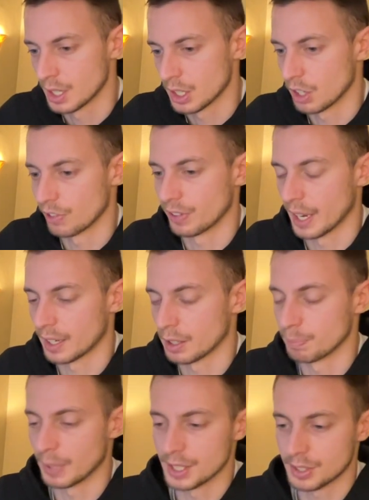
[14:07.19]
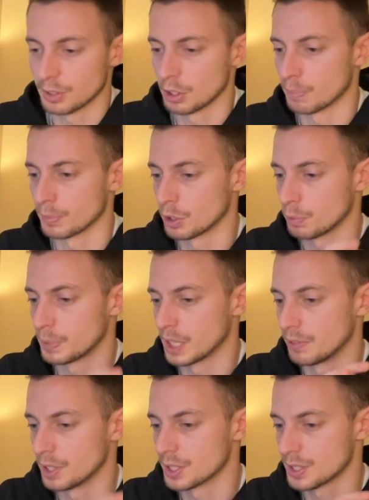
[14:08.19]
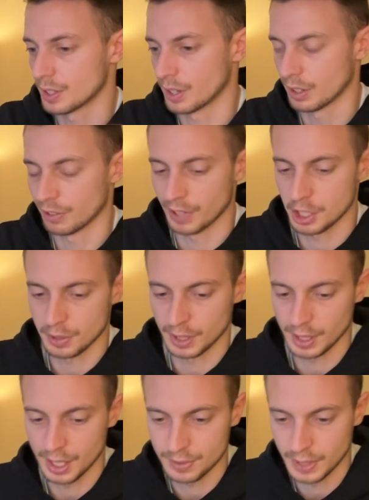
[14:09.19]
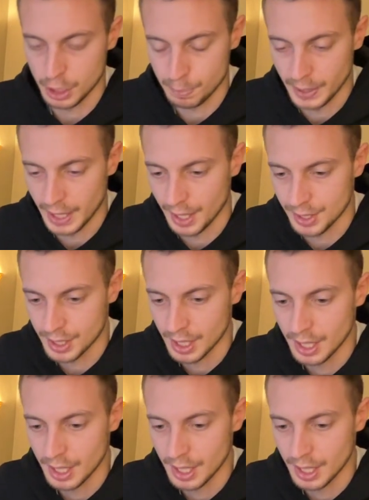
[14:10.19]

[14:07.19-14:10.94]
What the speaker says: of like based on your previous fashion industry experience,